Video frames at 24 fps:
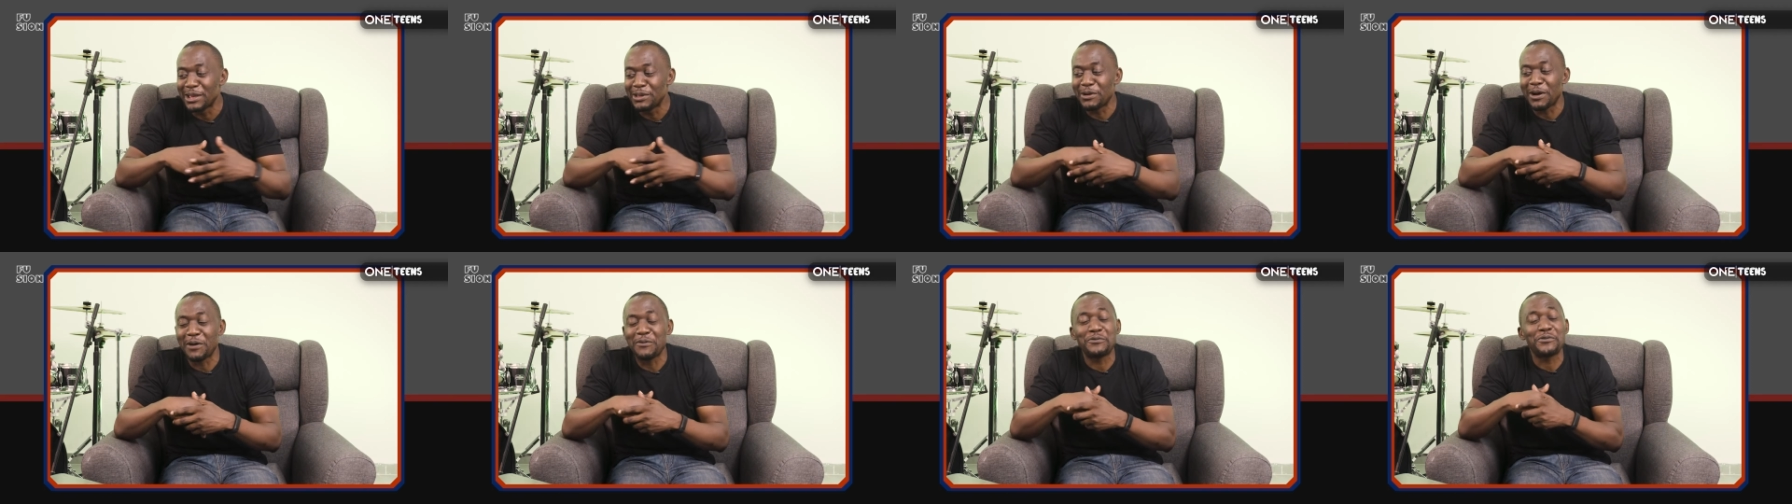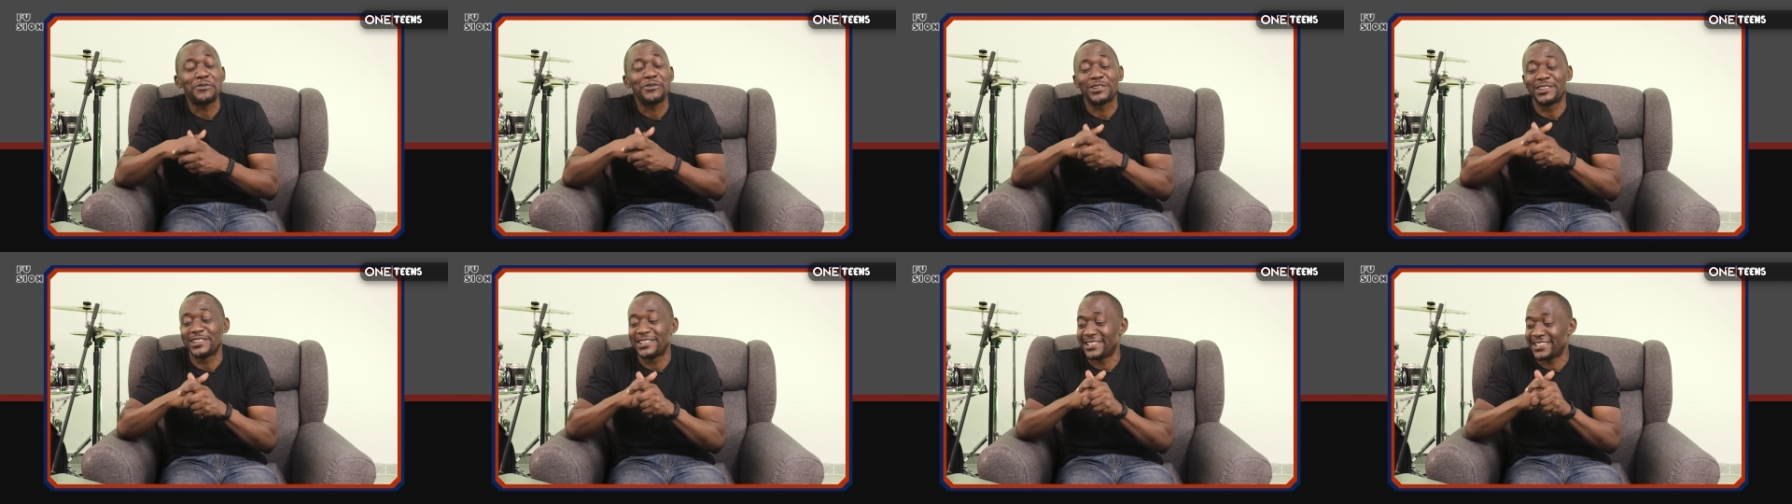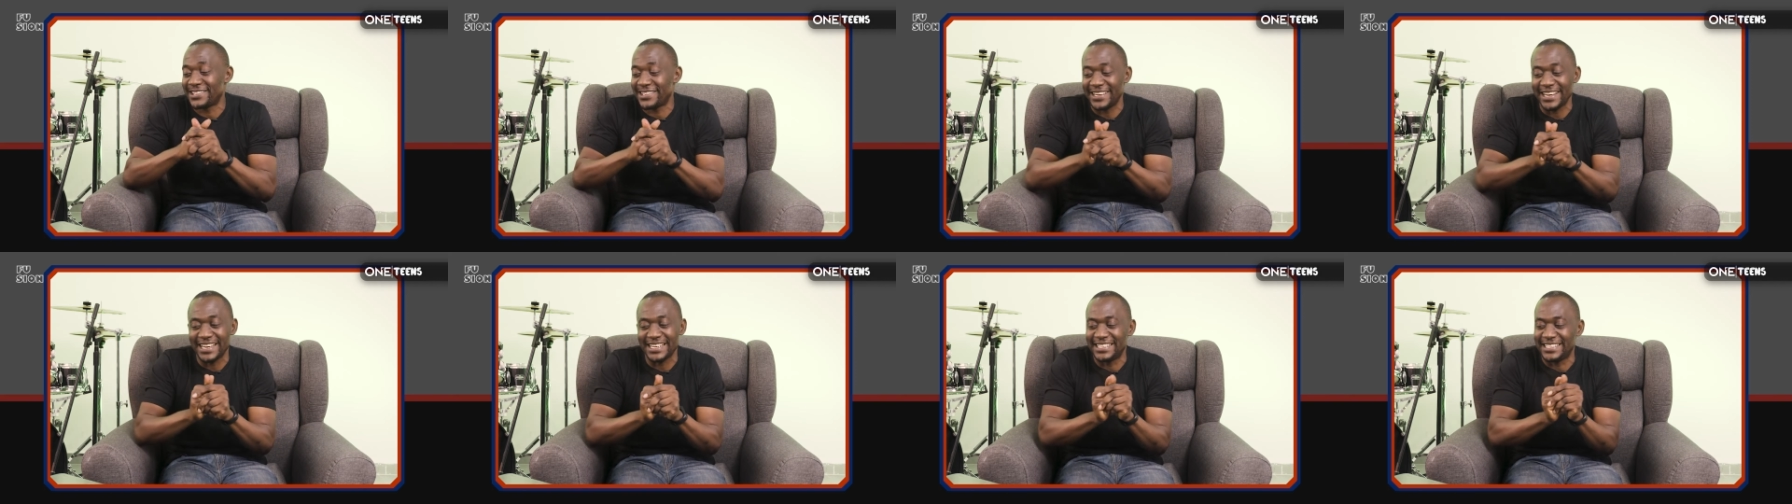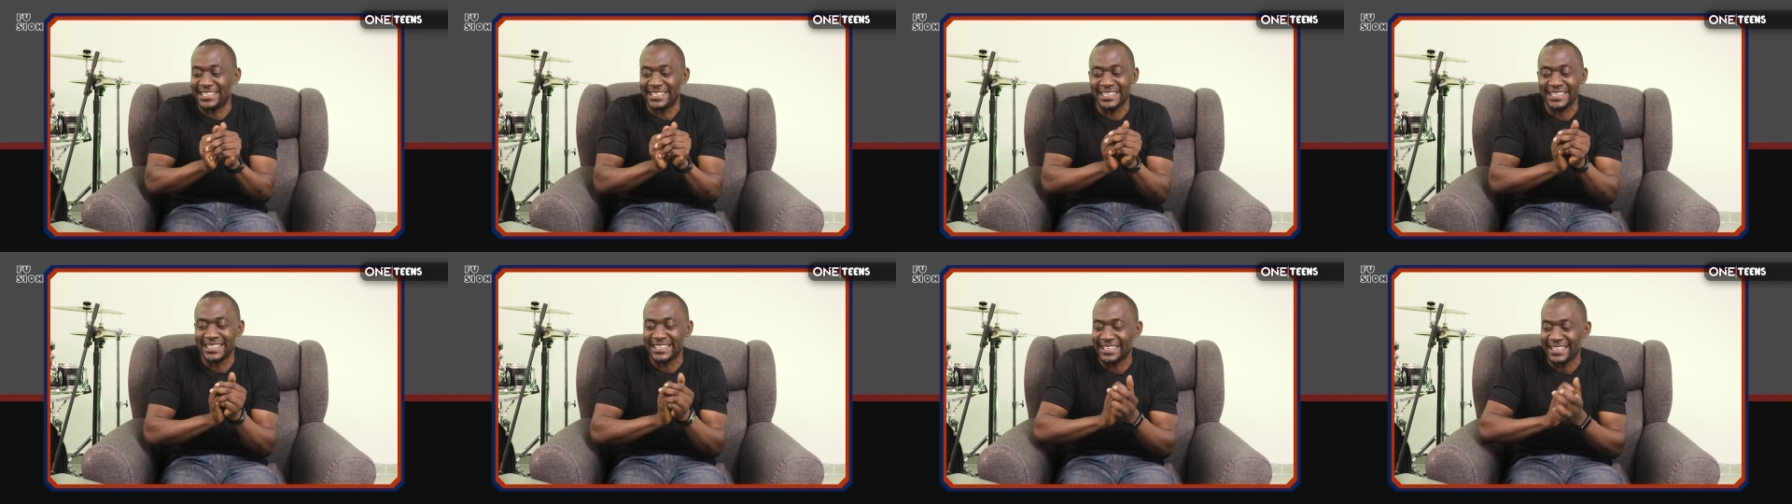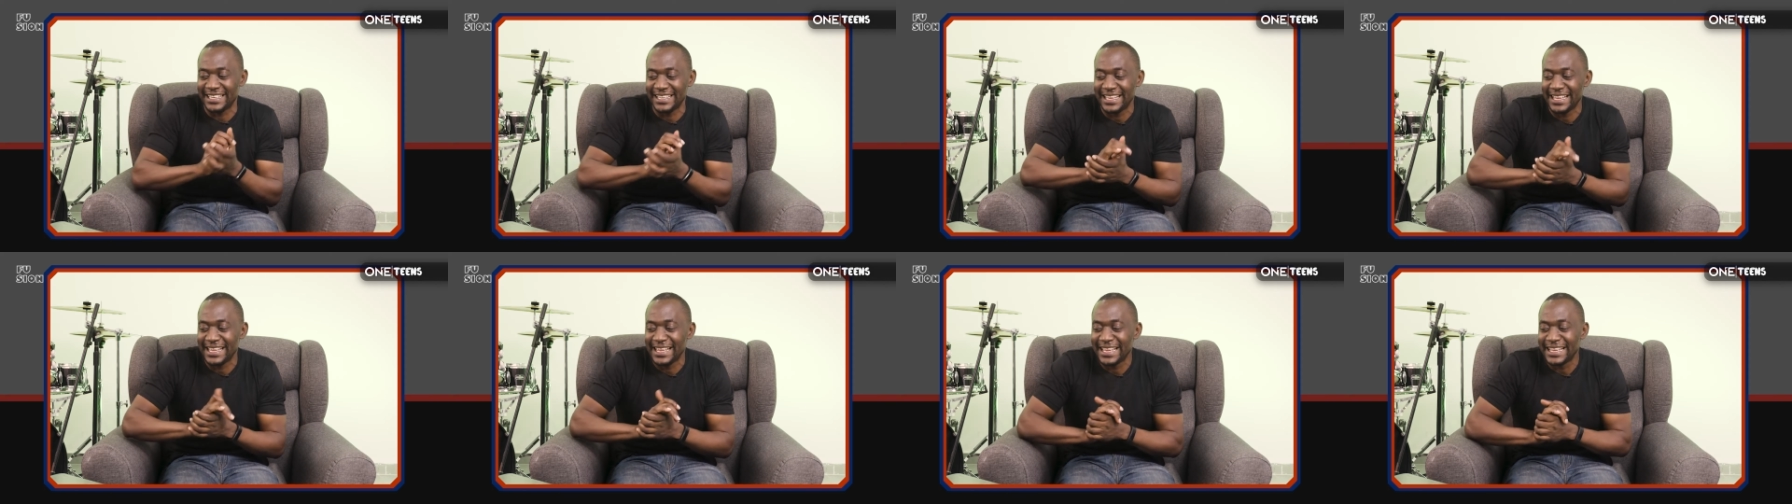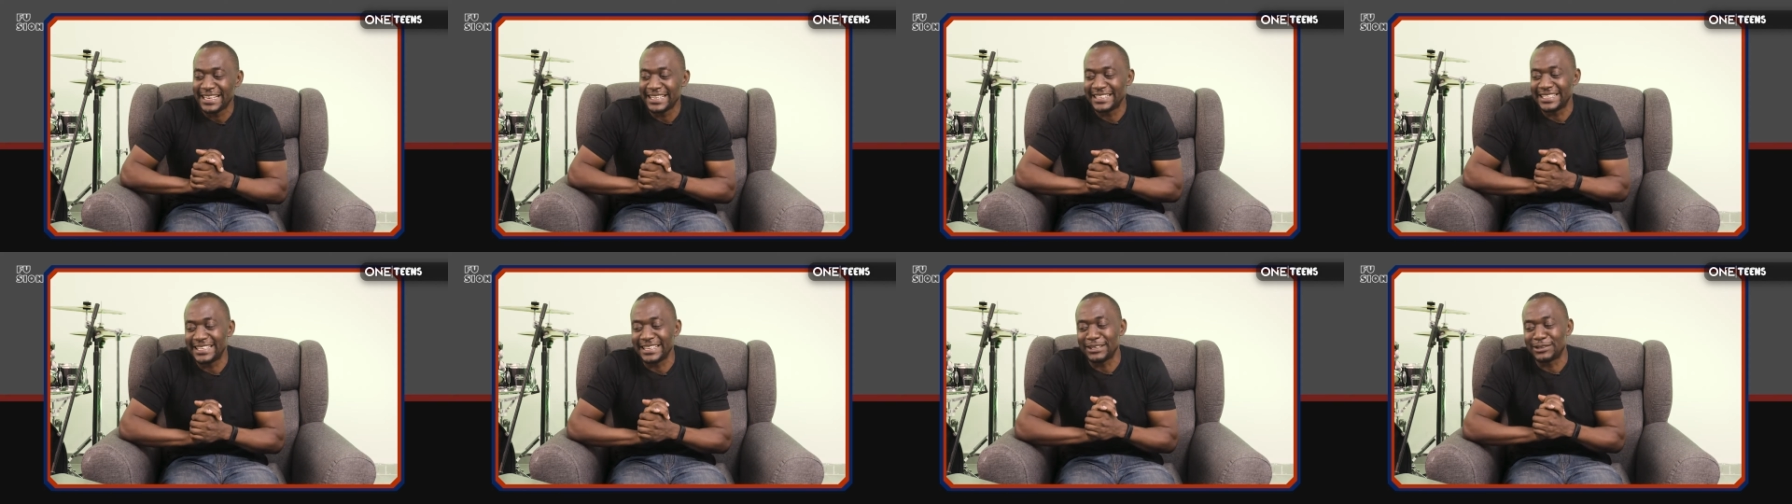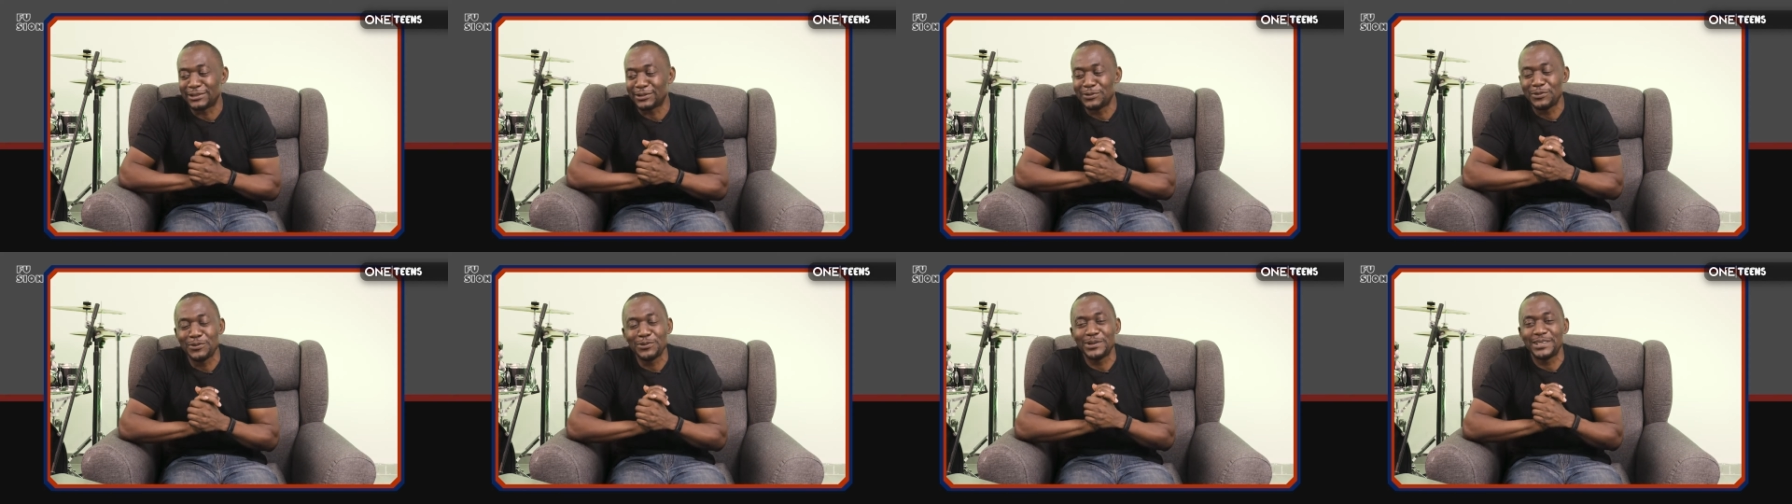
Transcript: You are frustrating school